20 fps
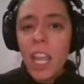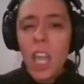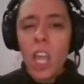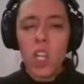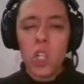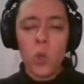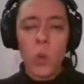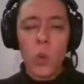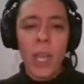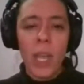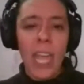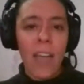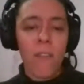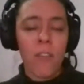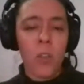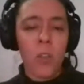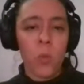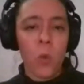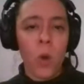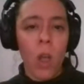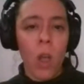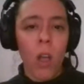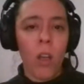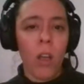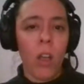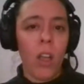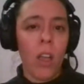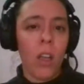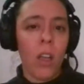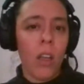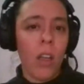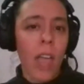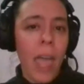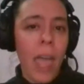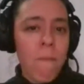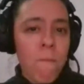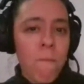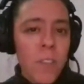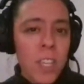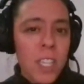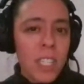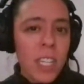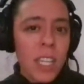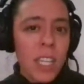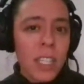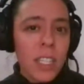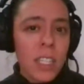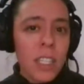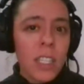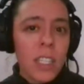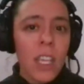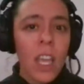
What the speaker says: Do I have the wrong emphasis?